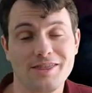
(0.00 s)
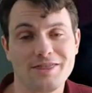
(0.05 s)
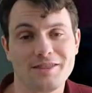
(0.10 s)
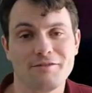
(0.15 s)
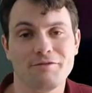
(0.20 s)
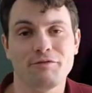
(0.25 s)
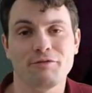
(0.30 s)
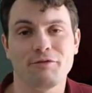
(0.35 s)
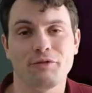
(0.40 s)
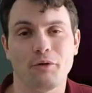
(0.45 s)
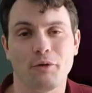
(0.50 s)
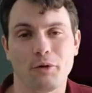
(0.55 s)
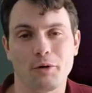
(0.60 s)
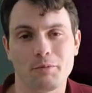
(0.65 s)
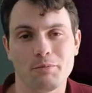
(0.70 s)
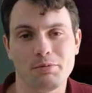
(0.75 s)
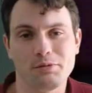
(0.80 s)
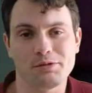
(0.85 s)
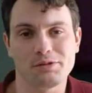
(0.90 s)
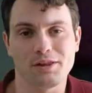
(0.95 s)
the floor
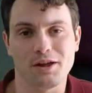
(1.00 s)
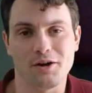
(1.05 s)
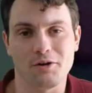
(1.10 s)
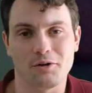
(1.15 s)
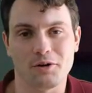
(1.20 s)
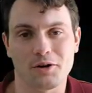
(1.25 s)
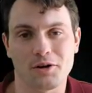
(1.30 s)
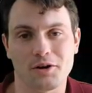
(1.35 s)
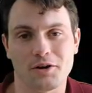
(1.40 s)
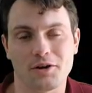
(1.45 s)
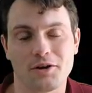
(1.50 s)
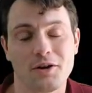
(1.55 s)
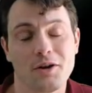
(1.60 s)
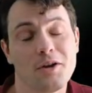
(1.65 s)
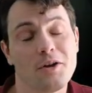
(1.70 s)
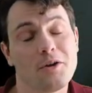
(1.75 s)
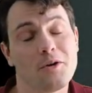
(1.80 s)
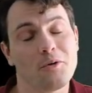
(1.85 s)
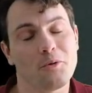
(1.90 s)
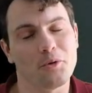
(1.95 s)
below her
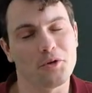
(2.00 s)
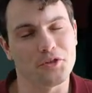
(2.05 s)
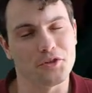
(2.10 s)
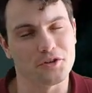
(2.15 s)
with a